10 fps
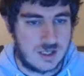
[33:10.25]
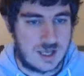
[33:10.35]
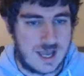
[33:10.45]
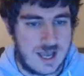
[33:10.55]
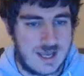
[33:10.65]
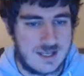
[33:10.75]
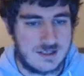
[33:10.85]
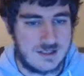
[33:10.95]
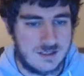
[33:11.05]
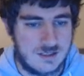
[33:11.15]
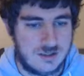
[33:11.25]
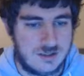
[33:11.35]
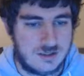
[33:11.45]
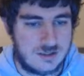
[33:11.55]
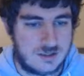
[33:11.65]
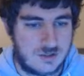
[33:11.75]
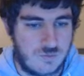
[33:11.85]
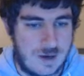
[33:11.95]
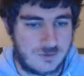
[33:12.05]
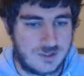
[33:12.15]
And
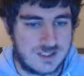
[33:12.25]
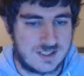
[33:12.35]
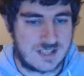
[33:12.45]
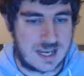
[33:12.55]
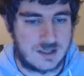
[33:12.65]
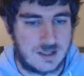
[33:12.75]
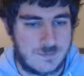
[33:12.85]
Grounded scale.